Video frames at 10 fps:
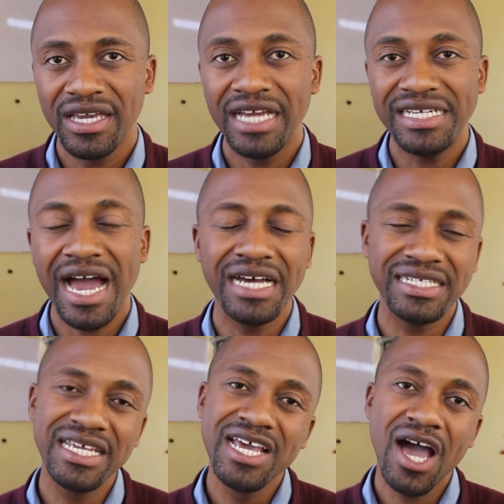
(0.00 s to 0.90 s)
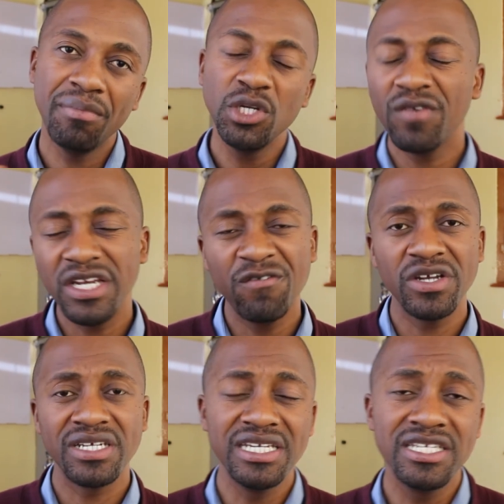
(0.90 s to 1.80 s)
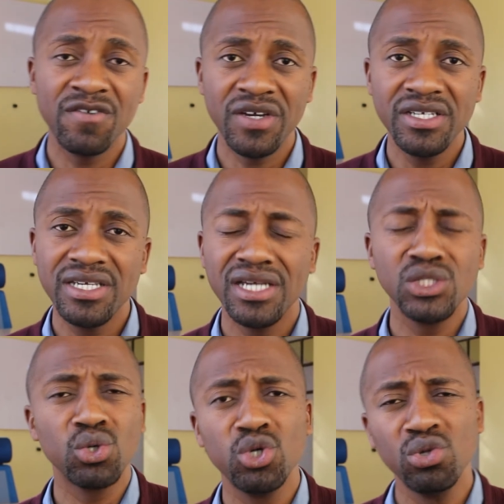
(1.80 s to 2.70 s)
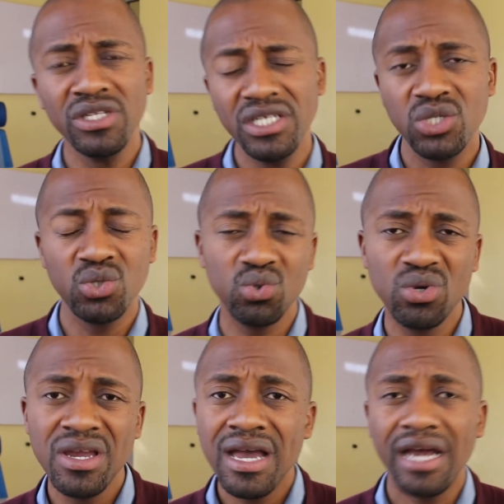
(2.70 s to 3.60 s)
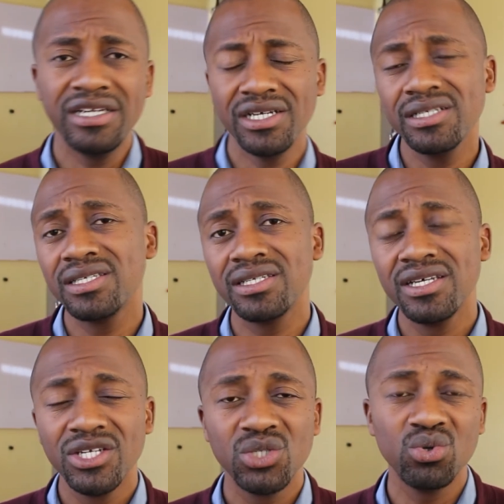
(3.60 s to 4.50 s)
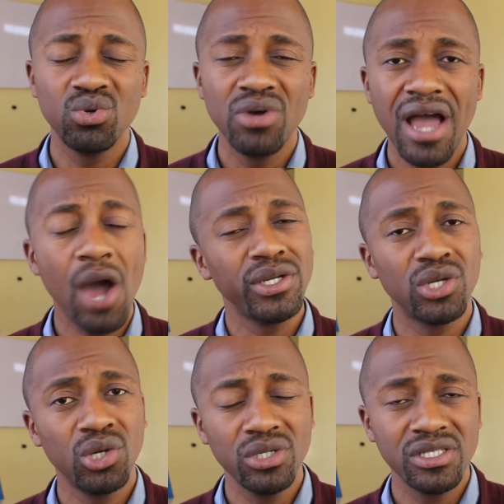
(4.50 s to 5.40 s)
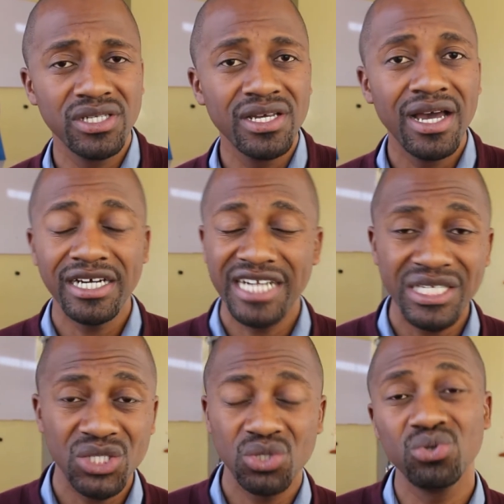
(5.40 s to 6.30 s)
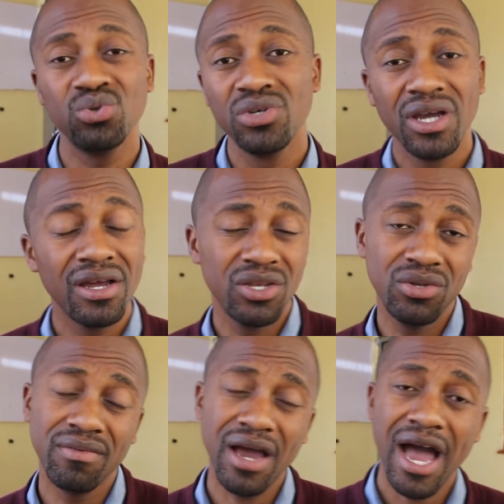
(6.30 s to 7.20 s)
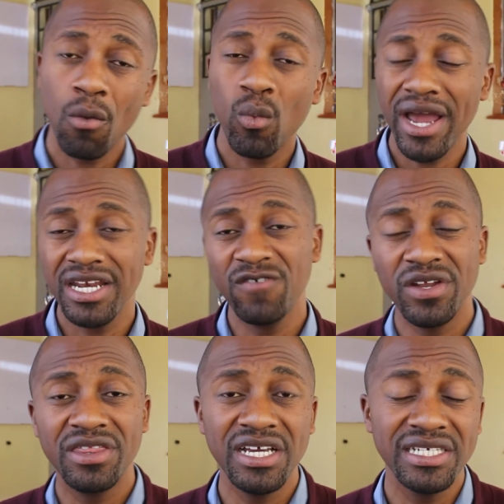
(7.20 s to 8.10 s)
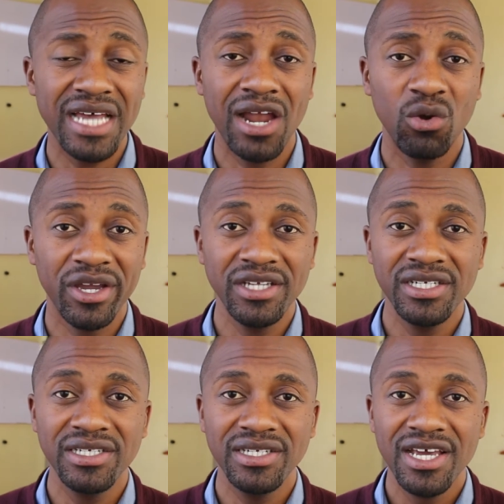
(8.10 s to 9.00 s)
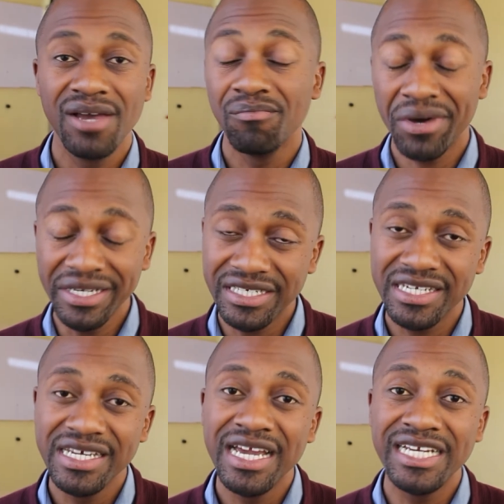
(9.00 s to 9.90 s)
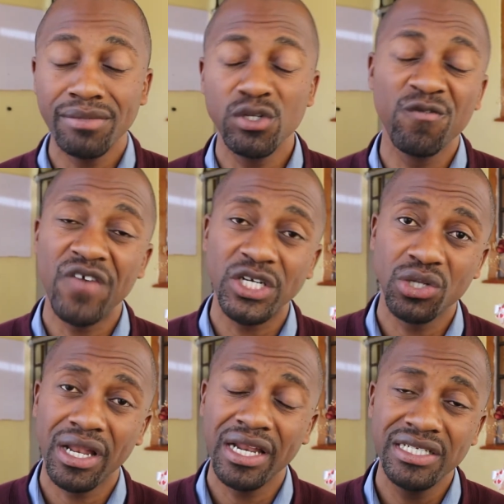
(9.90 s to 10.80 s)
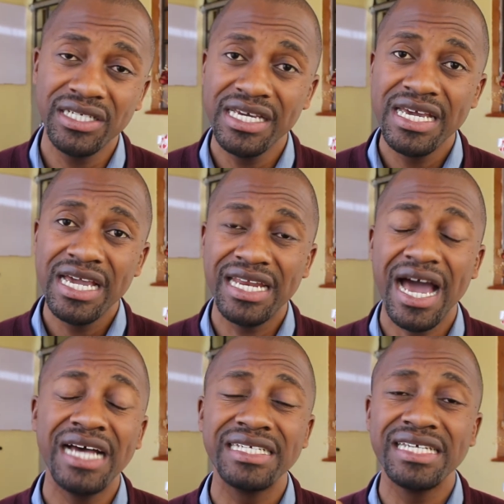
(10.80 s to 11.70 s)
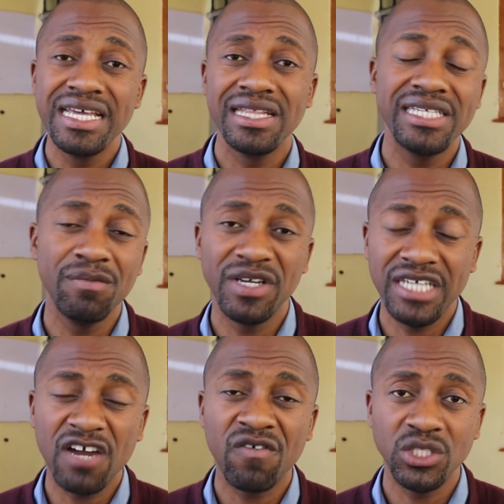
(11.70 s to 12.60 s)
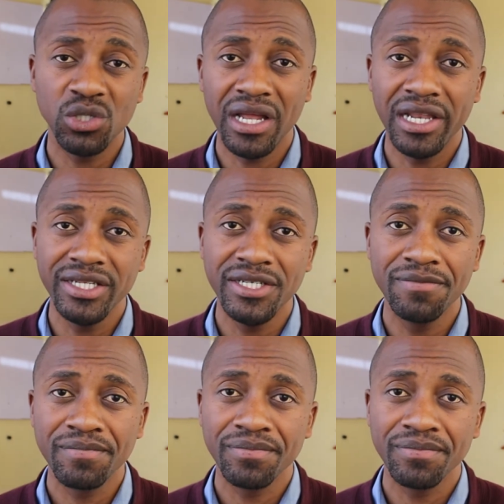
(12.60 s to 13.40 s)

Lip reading: It has a bit of a different interface, and so you'll need to adjust to how it looks, adjust to where different things are located. But in terms of functionality, it has the same exact functionality.